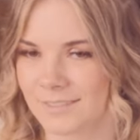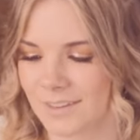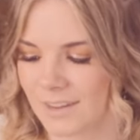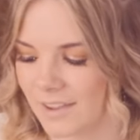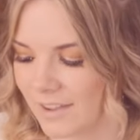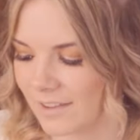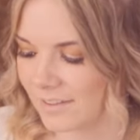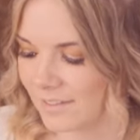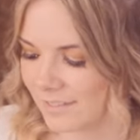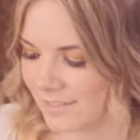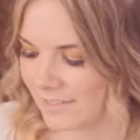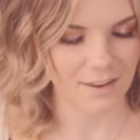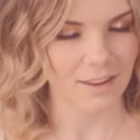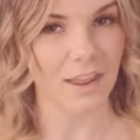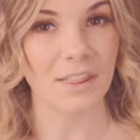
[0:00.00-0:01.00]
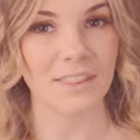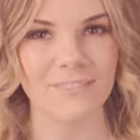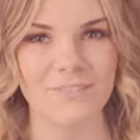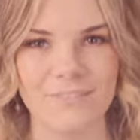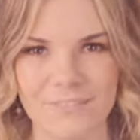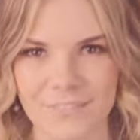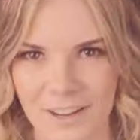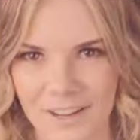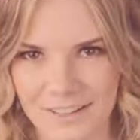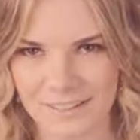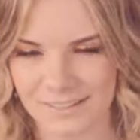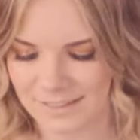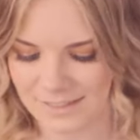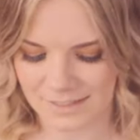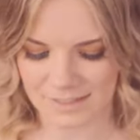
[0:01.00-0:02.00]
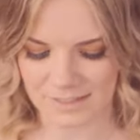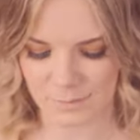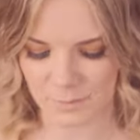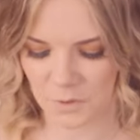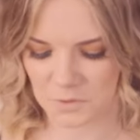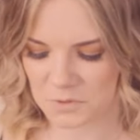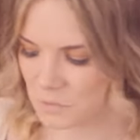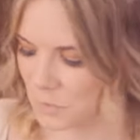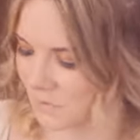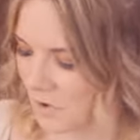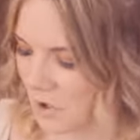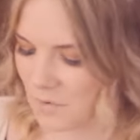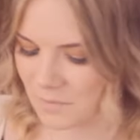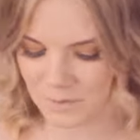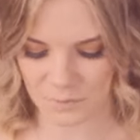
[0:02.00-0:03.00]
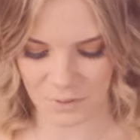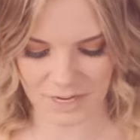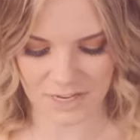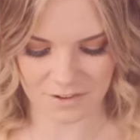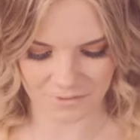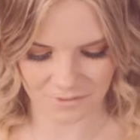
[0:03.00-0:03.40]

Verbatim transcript: Yay. And then finally, the moment we've all been waiting